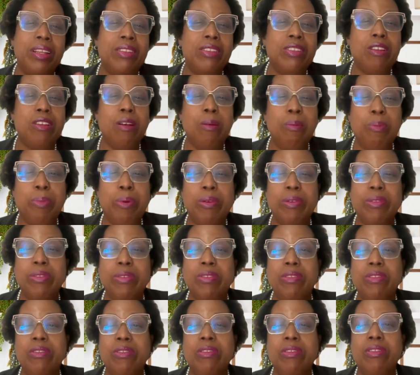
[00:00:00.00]
Some
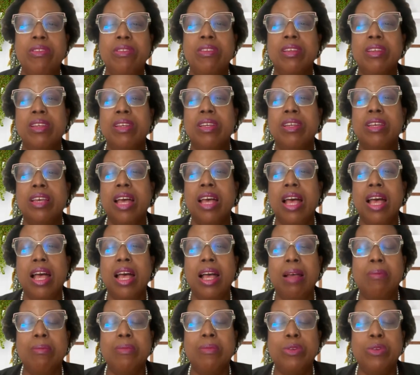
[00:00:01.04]
persons
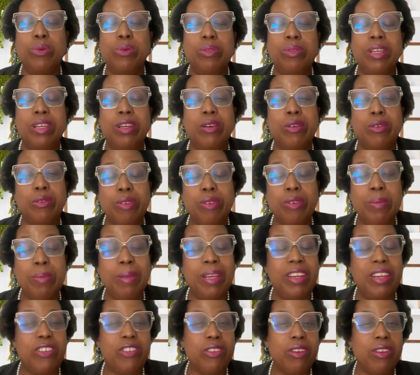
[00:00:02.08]
do the
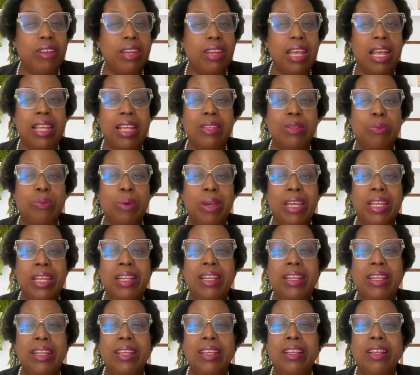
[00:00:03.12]
cremation as
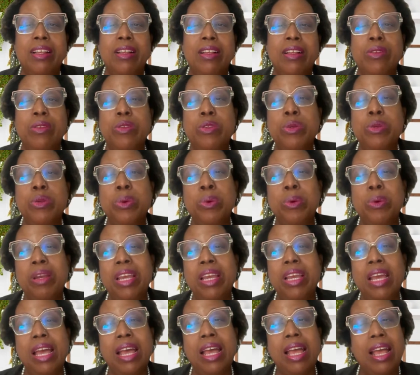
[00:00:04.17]
well. So